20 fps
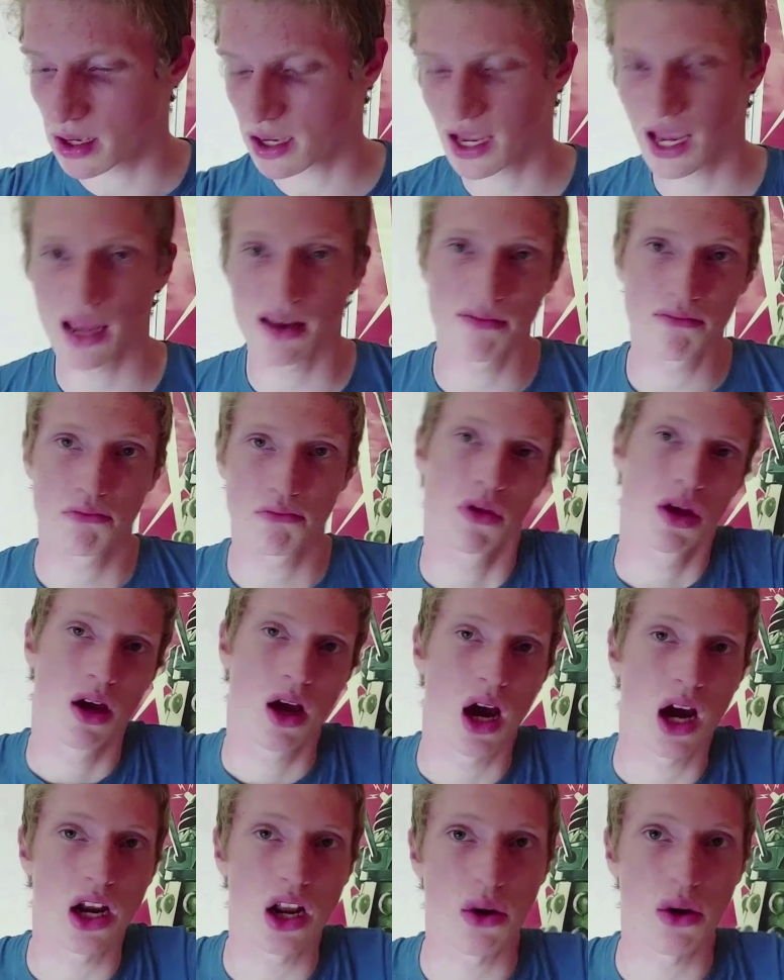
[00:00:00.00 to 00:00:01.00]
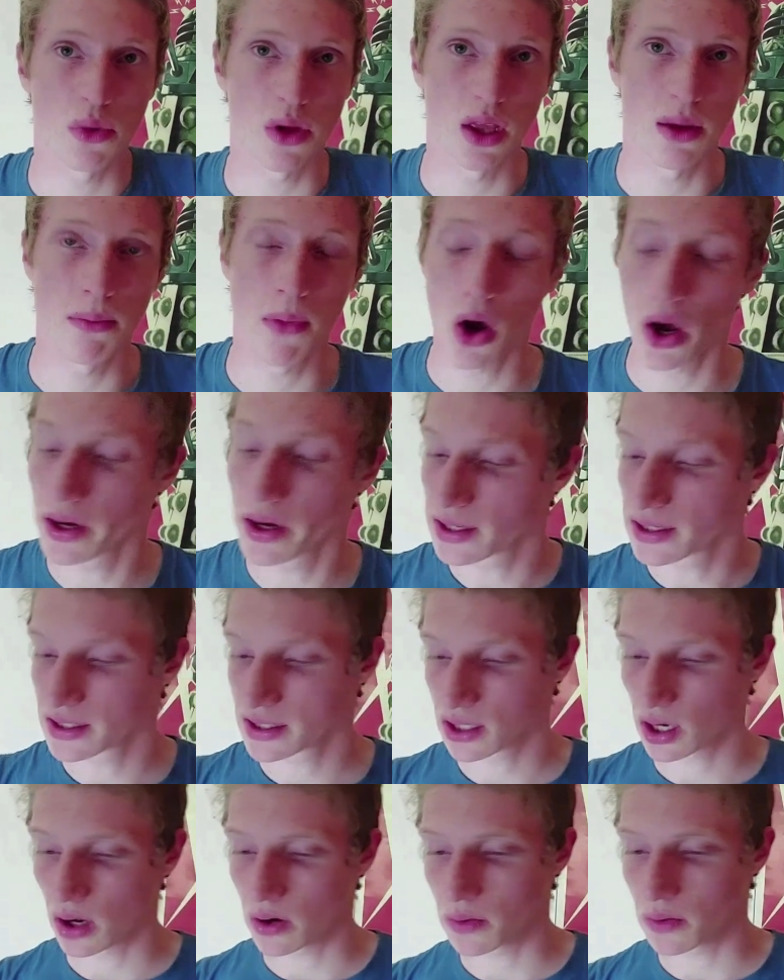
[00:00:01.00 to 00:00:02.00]
again, I don't really mind it,
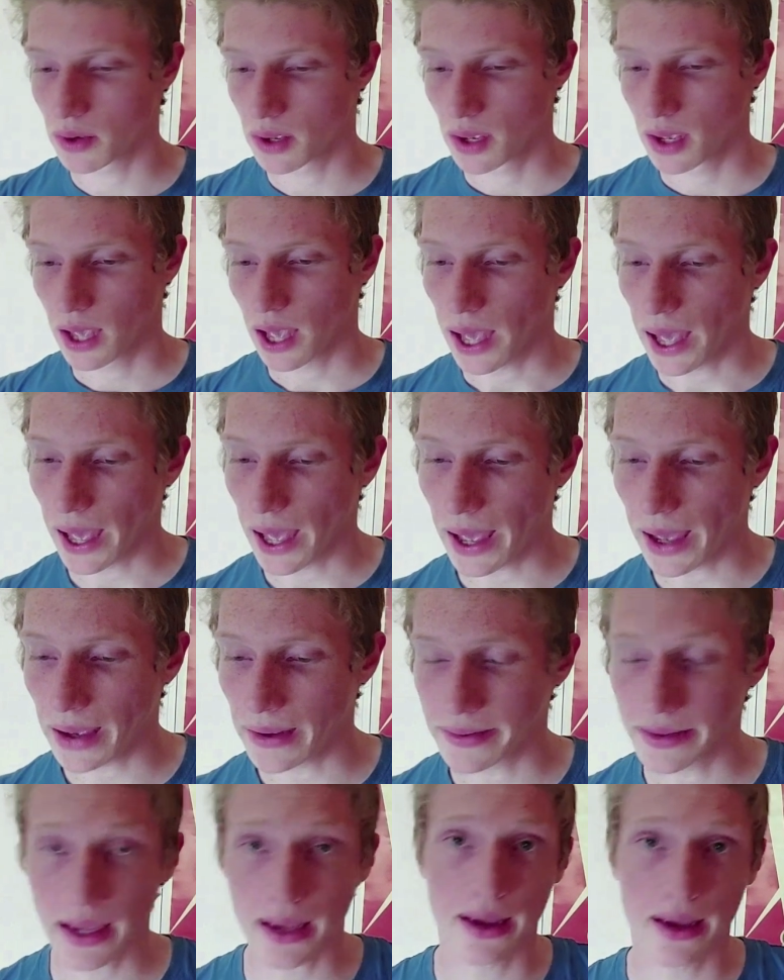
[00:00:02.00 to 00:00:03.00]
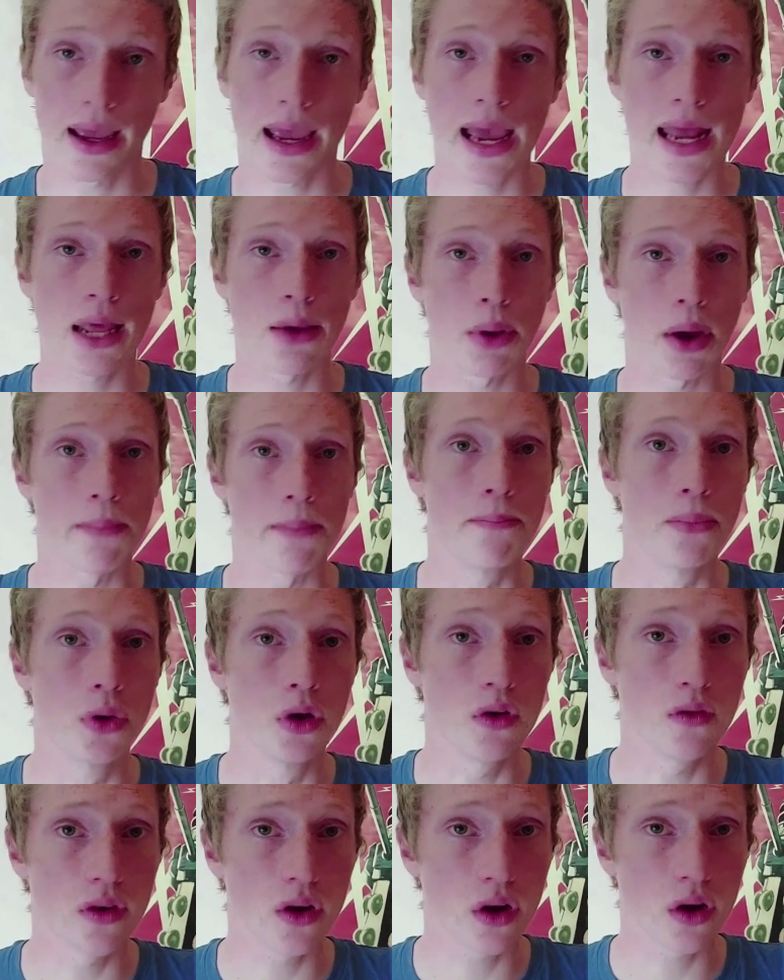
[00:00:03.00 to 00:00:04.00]
so uh, yeah. Anyway,
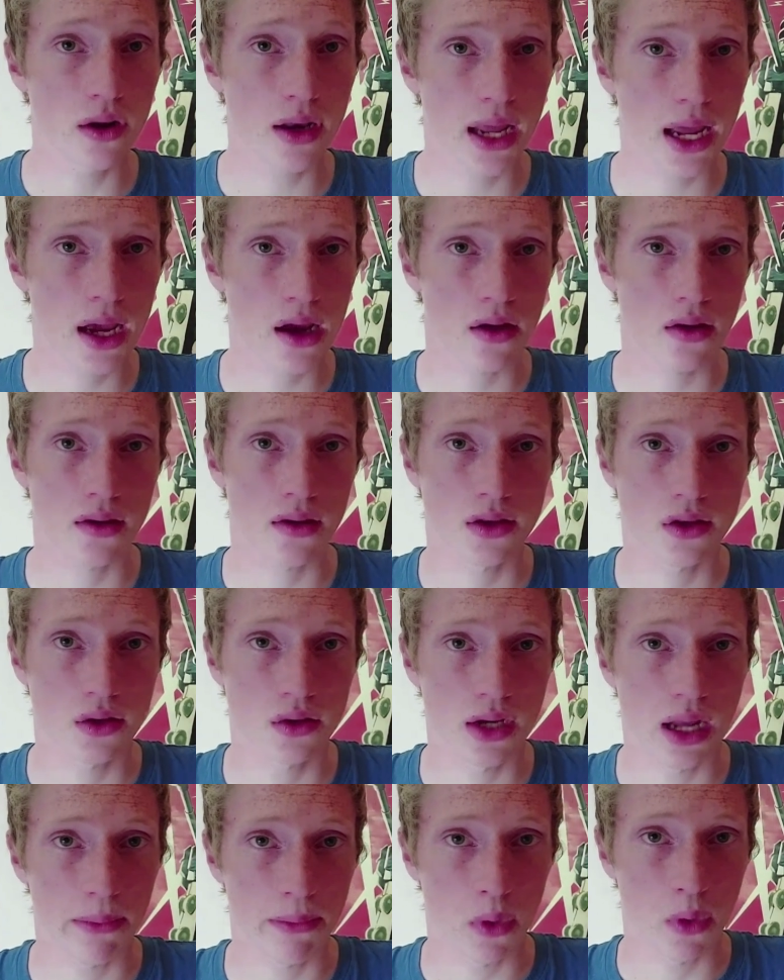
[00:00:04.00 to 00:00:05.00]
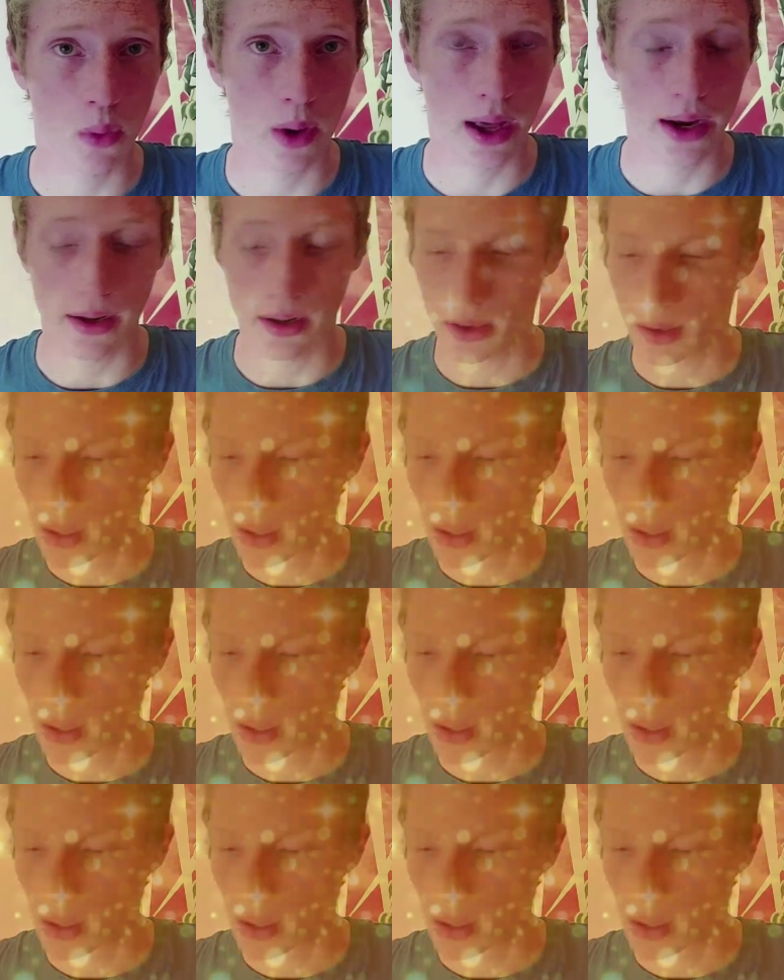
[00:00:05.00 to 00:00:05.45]
moving on now to number one,